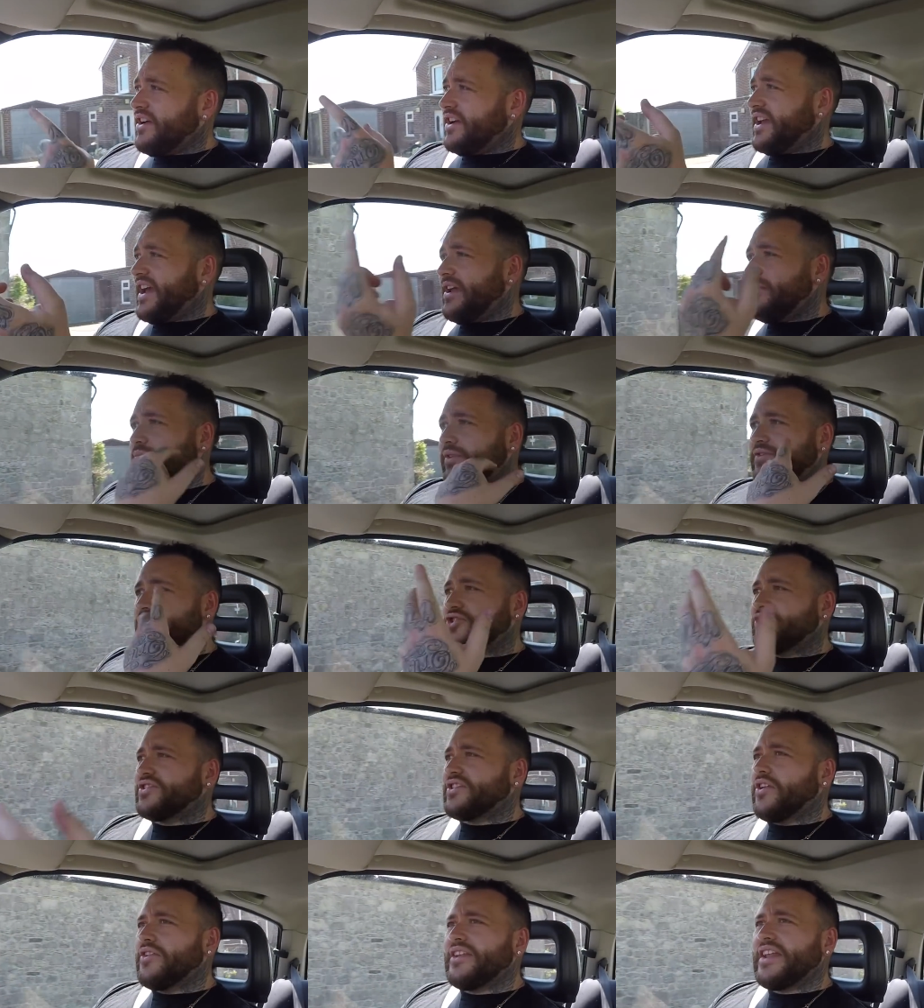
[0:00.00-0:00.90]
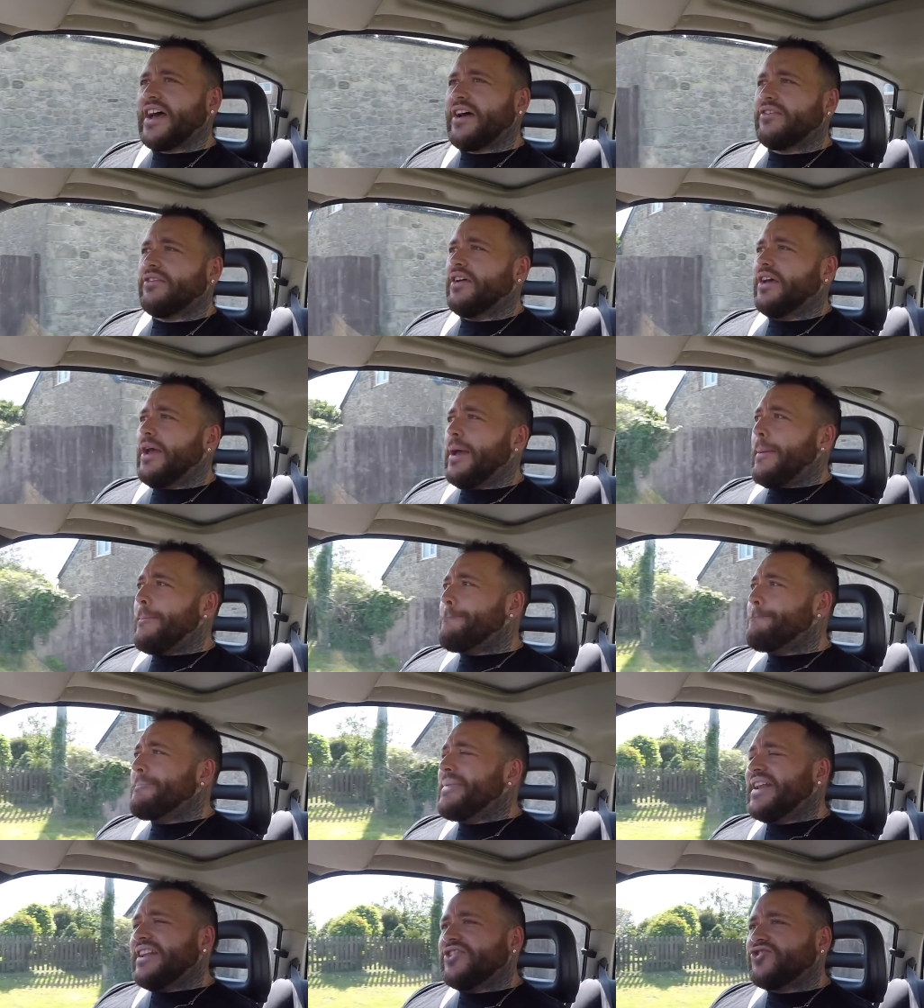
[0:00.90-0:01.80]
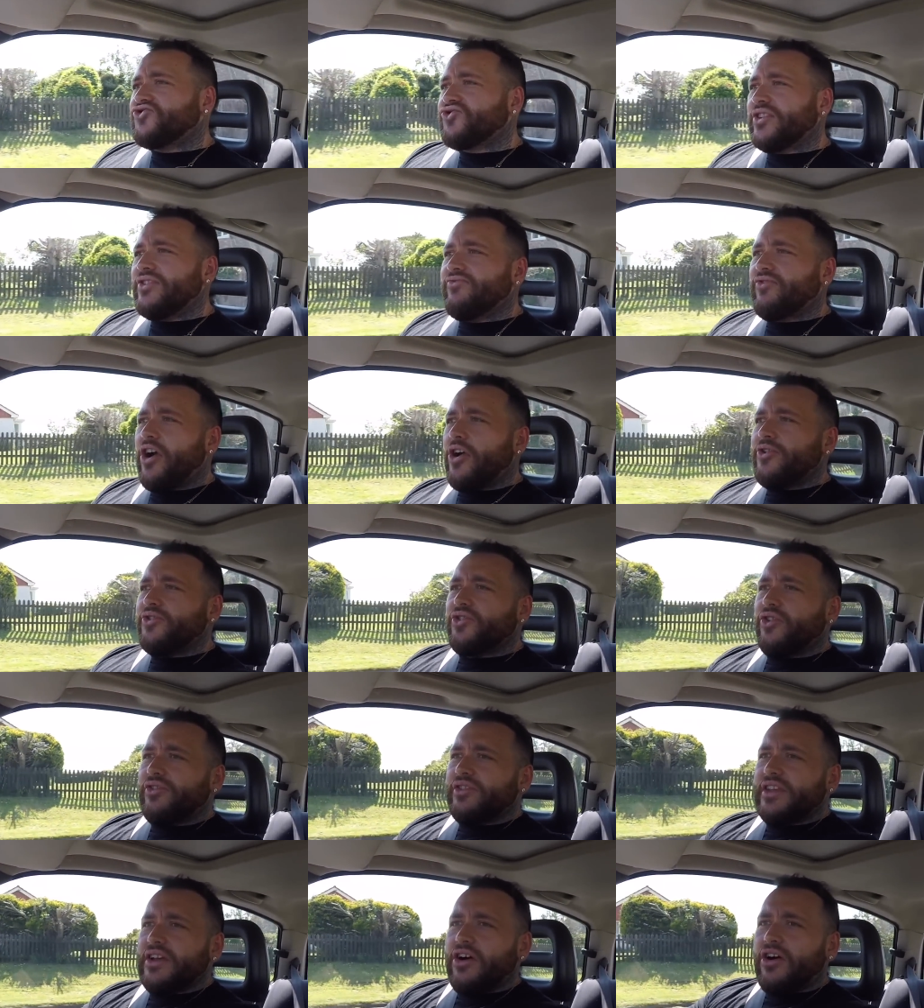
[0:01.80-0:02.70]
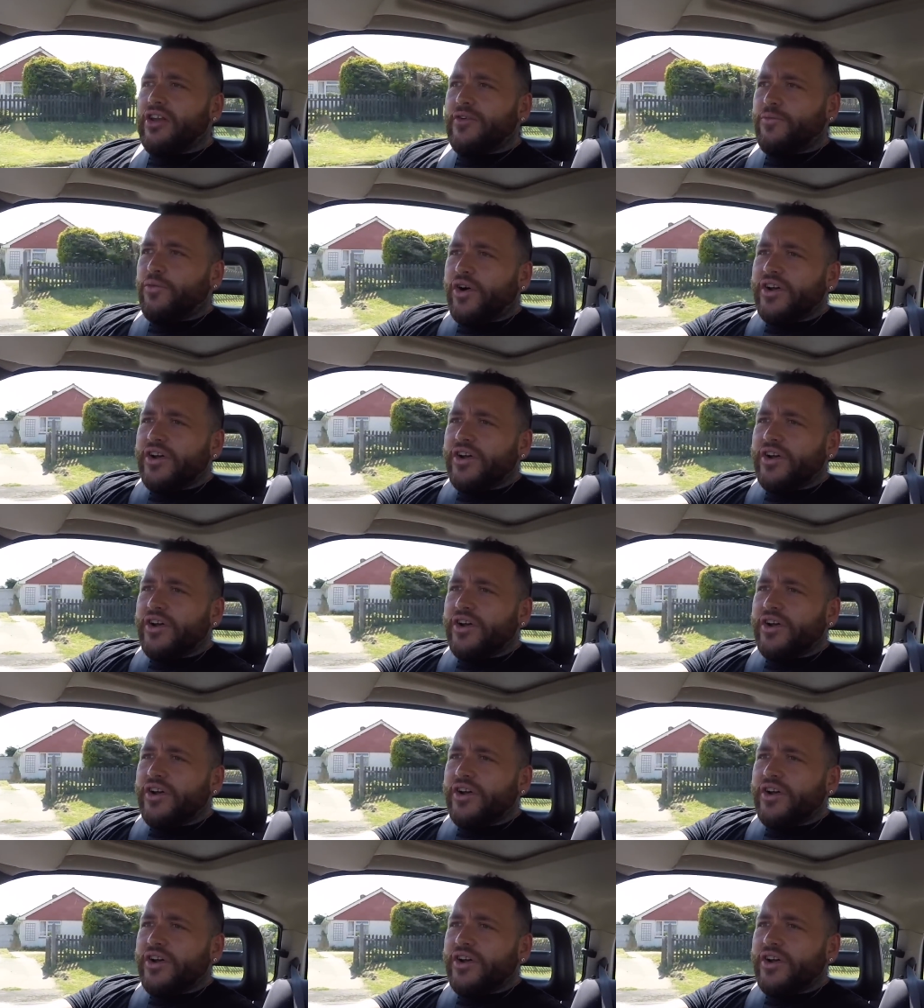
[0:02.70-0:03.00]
again, we've just done down Military Road on the Isle of